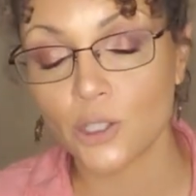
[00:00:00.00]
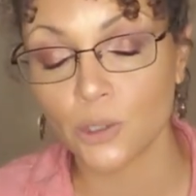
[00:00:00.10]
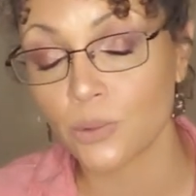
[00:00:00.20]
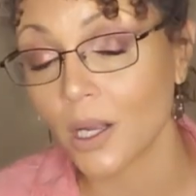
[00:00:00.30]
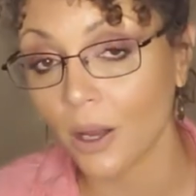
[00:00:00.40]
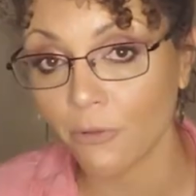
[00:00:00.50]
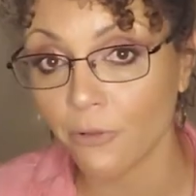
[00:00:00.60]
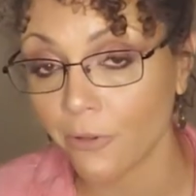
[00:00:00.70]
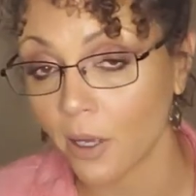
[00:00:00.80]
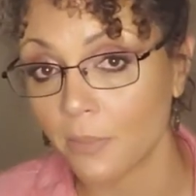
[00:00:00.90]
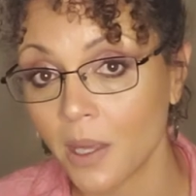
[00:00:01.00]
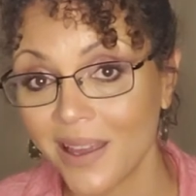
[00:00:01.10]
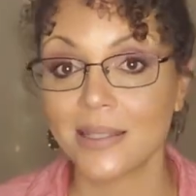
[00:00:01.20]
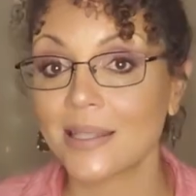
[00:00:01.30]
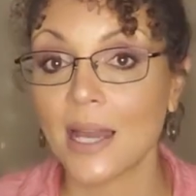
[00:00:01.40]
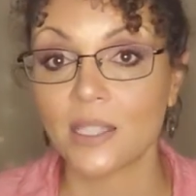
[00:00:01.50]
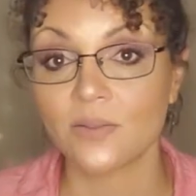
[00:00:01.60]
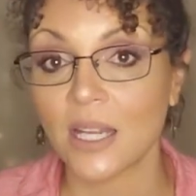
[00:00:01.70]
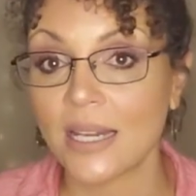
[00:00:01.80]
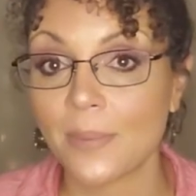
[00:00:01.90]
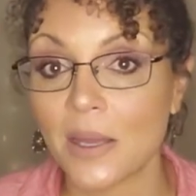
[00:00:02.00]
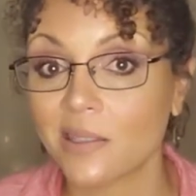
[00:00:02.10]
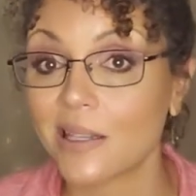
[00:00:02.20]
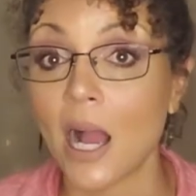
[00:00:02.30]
to recover from these kinds of dynamics.